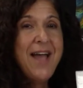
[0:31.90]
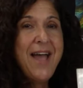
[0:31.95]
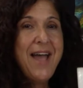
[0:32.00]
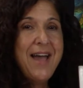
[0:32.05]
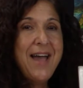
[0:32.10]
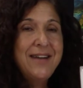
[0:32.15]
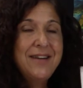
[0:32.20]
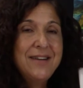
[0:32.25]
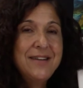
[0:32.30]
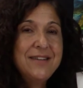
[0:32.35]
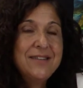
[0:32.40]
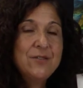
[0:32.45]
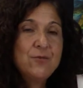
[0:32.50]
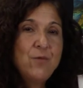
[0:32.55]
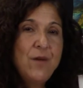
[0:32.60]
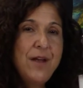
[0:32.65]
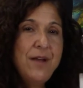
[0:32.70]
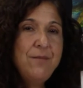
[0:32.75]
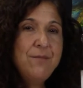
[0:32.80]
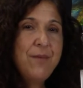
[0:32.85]
and it is
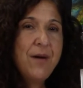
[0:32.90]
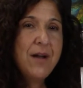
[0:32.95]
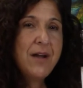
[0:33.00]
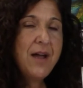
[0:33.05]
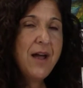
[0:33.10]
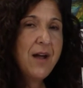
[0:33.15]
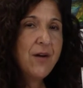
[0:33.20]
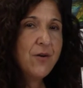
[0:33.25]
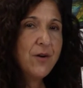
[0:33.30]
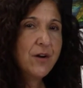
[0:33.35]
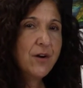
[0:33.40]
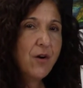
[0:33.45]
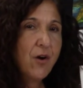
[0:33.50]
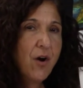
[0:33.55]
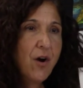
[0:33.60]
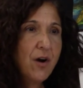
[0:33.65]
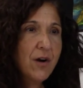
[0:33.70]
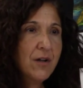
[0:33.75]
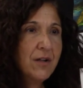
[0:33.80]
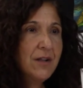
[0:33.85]
written by Eric
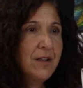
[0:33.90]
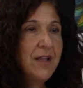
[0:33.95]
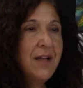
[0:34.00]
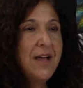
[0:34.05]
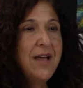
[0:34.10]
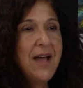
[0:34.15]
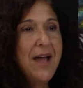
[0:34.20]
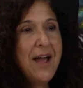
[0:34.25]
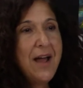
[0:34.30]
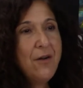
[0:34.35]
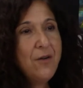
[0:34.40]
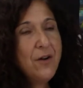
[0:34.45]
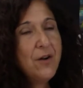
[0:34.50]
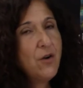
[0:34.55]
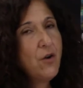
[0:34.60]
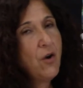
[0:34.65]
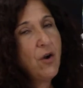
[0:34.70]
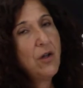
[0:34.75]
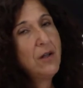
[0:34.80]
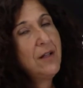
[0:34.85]
Carle. Eric
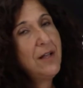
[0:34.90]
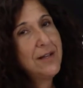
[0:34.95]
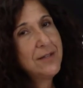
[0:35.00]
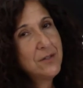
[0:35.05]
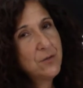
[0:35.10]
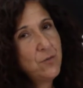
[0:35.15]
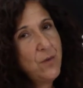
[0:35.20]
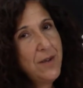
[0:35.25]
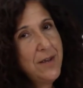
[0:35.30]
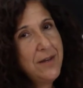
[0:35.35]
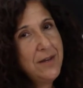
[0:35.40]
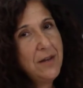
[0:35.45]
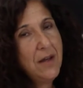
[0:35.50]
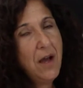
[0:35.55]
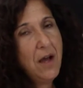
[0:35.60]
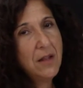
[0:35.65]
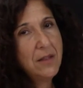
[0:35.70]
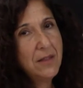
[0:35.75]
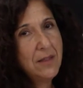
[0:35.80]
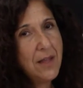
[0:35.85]
Carle has written
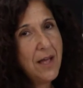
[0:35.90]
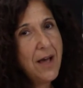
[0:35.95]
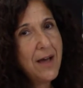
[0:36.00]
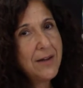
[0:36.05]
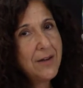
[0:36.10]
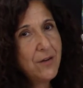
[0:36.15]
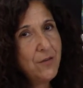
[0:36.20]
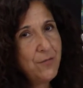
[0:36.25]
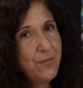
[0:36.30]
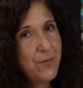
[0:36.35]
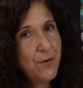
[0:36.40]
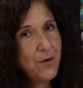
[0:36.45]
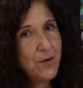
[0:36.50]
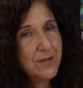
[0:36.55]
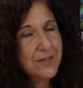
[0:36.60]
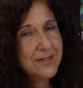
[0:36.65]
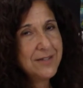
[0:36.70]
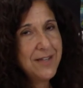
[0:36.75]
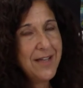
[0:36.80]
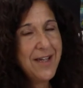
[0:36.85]
a lot of
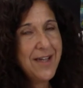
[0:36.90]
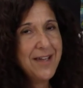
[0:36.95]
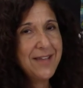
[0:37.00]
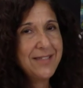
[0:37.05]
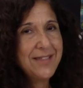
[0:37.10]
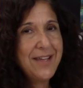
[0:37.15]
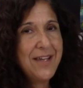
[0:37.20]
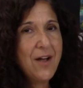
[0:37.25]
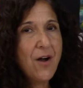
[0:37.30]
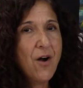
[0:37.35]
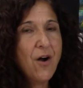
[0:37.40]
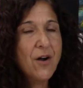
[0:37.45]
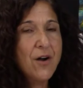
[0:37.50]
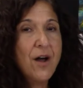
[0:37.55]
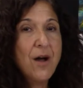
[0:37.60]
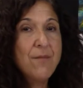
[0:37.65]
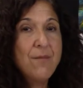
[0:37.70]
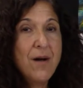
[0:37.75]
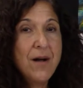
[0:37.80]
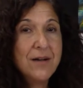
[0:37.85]
books, and they are
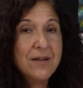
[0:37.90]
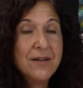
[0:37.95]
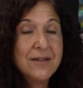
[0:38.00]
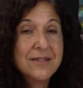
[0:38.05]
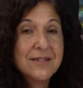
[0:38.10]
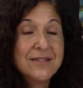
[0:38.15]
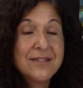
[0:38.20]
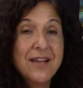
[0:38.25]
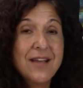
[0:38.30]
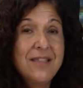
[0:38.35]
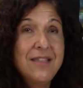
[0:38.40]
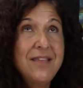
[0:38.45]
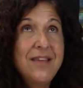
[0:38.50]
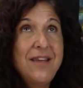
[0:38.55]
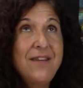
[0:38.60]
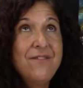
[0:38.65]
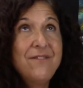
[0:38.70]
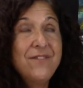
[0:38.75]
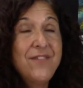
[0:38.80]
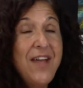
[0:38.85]
amongst
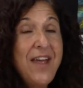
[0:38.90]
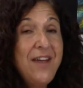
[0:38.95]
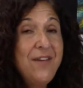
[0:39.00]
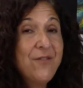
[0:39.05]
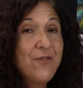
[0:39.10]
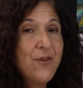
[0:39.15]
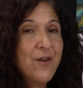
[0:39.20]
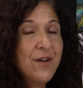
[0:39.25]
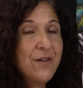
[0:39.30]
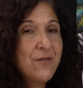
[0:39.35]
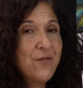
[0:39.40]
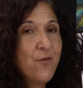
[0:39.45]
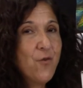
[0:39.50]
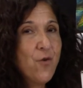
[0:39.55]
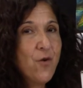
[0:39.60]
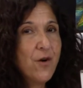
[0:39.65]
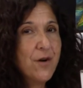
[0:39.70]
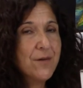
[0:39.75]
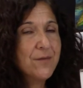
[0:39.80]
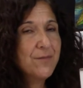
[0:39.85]
the favorite
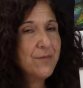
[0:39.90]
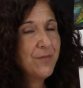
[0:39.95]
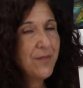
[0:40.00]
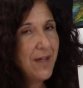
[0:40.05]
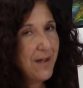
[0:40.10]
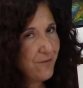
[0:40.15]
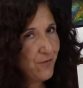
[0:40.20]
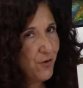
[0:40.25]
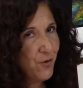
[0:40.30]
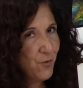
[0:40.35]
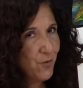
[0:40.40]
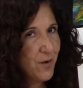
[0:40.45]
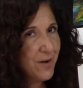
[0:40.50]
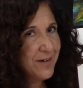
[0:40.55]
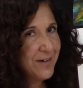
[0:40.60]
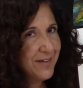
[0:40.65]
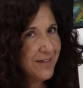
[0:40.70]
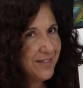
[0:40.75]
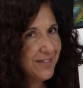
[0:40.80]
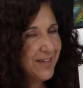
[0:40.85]
for
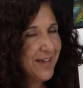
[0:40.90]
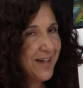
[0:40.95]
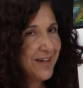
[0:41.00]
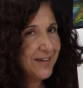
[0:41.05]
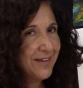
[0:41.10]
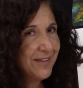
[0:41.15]
everyone that